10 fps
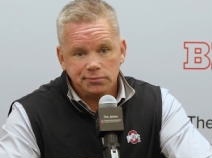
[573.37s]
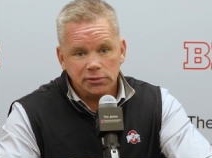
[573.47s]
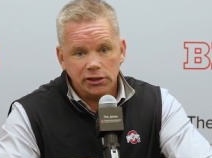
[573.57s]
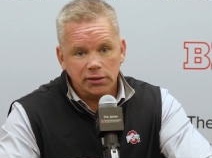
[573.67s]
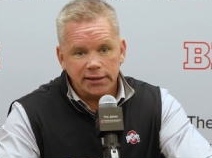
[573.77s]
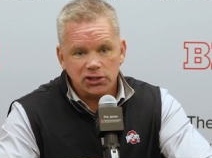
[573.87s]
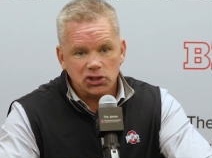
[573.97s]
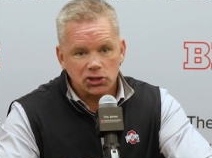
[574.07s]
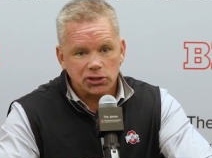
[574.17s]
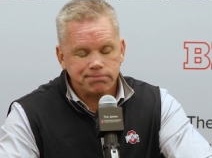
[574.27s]
You know, I
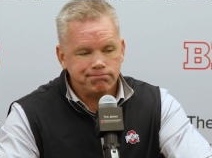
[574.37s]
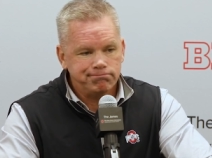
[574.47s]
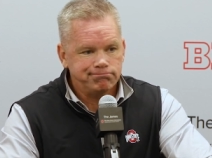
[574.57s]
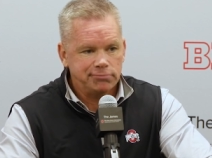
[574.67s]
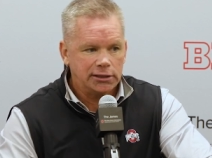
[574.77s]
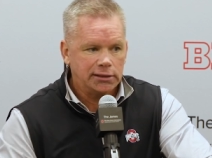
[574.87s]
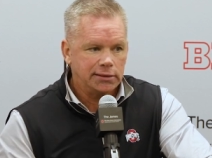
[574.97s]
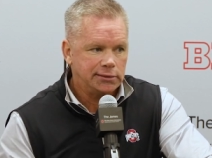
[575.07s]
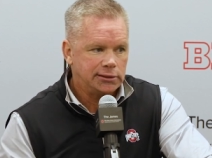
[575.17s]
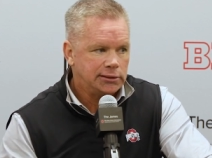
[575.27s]
just
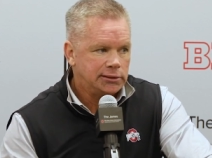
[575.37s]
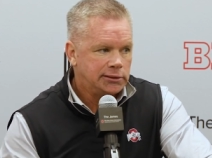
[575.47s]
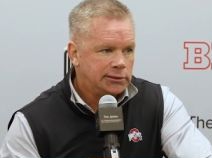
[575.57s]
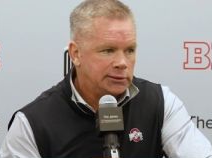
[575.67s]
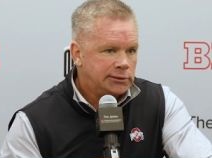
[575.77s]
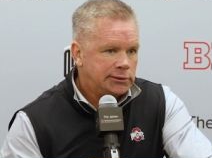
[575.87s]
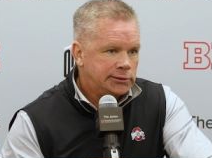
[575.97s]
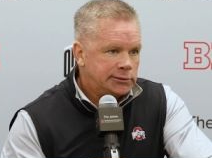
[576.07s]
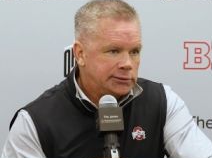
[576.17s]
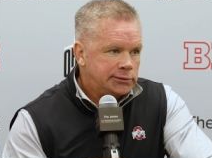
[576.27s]
uh,
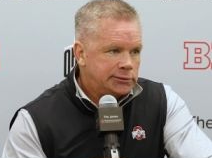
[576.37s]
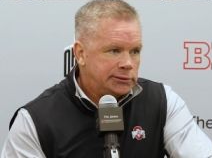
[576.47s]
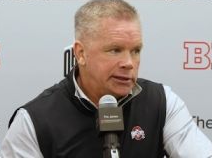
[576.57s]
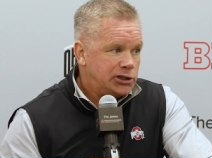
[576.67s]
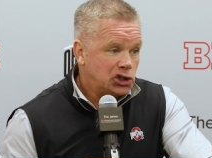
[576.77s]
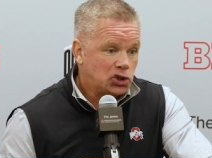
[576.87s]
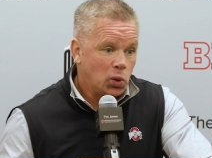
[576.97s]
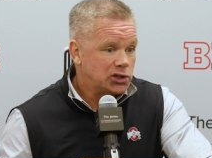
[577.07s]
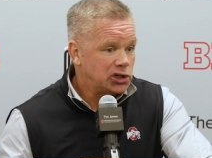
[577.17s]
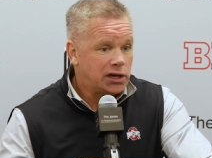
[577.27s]
it just
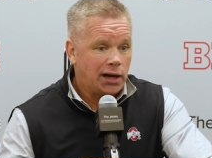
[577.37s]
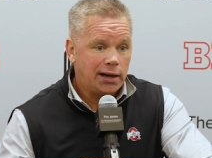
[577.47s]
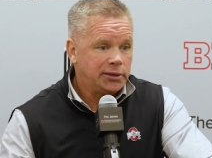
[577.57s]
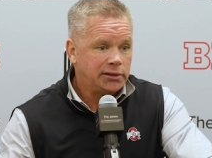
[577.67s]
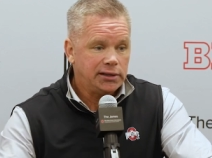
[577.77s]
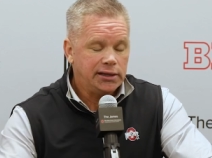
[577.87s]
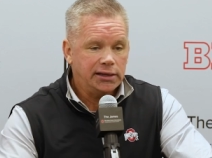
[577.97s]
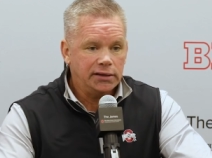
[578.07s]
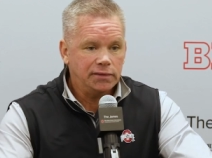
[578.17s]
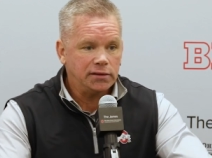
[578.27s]
wasn't common,
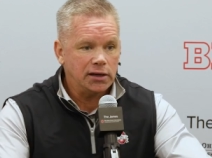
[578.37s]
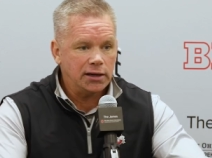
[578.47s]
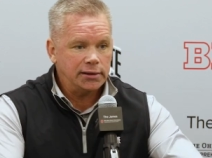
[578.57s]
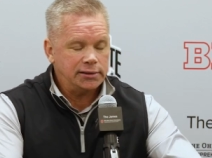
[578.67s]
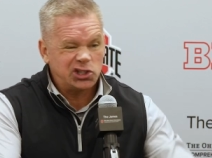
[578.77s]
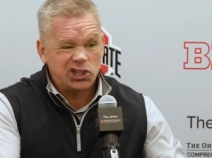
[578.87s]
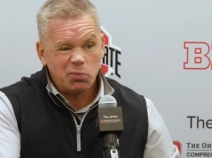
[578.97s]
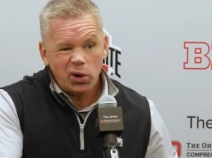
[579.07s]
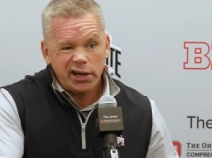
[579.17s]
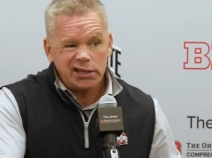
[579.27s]
and uh, in
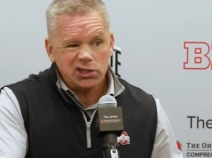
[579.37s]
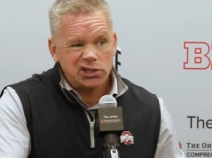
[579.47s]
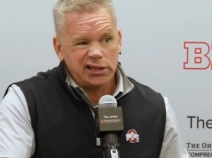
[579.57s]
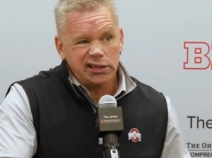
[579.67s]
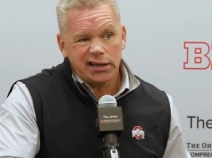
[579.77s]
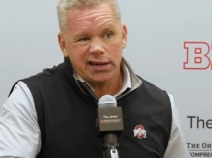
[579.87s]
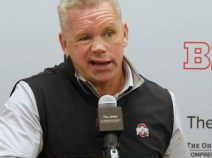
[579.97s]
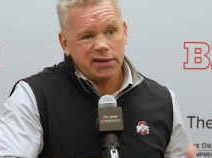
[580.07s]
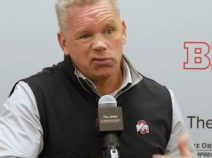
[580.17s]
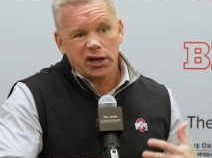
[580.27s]
some ways, and, and I
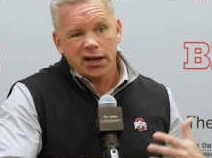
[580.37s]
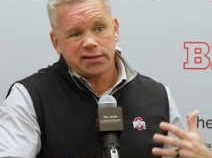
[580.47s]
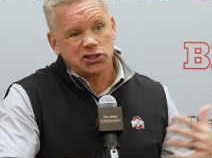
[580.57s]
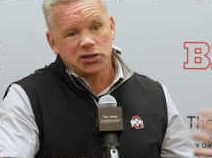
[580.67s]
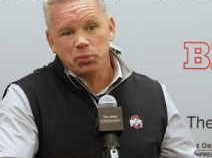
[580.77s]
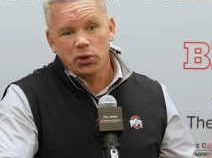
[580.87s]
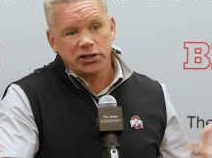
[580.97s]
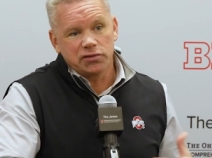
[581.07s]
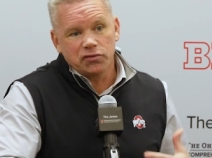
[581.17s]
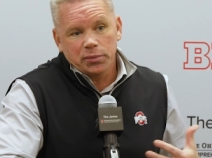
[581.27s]
never got this
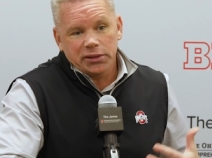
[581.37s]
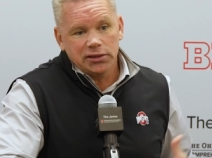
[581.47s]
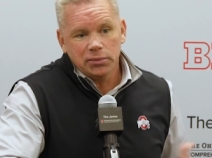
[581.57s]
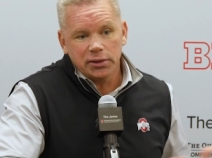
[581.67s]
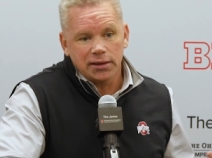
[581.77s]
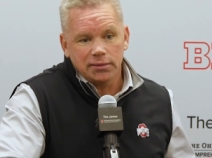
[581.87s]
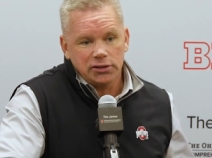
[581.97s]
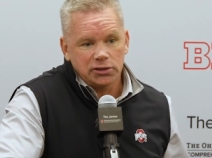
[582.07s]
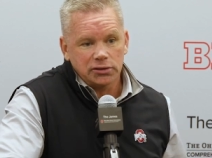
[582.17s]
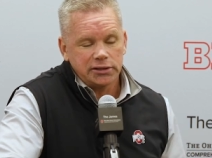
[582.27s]
impression from him. But I,
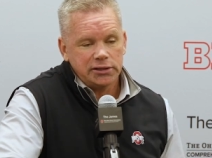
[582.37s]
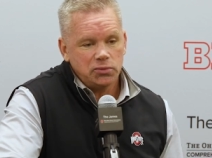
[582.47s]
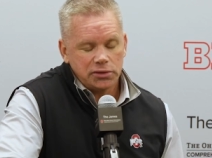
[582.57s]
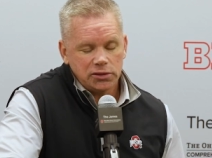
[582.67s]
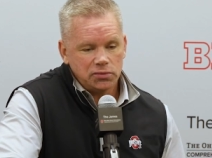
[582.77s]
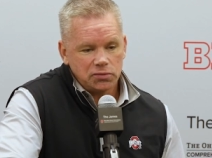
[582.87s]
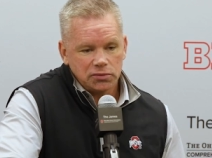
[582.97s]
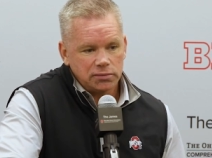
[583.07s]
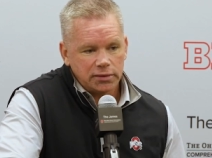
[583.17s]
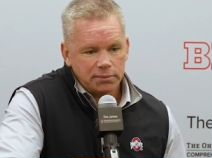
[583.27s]
you know, he he,
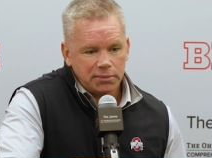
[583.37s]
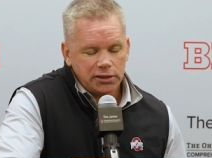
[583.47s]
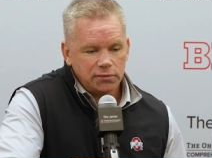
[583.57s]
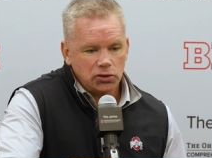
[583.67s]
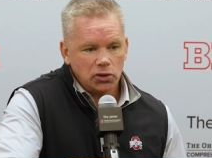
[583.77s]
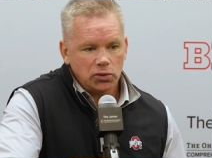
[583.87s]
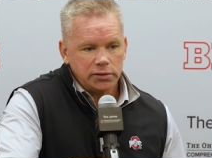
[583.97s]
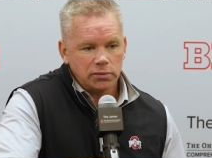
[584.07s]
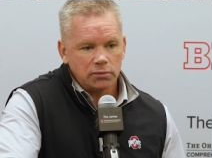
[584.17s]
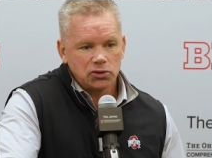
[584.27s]
many of you know,
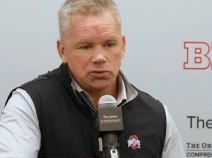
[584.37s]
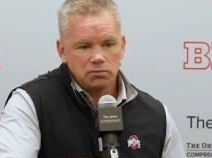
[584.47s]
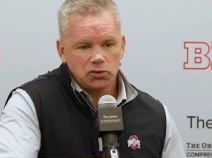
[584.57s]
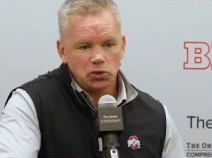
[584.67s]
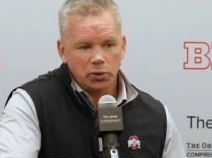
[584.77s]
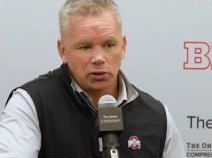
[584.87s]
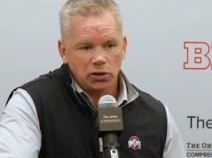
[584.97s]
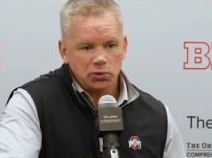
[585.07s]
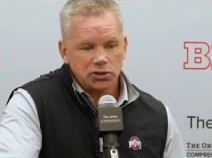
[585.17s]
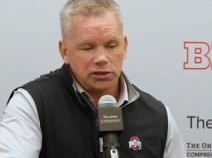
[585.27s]
I was super
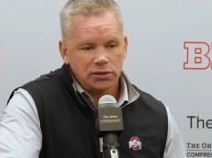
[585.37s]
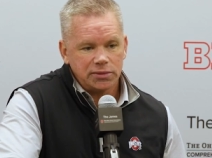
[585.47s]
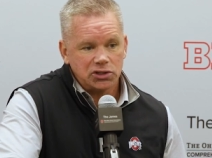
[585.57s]
close to him.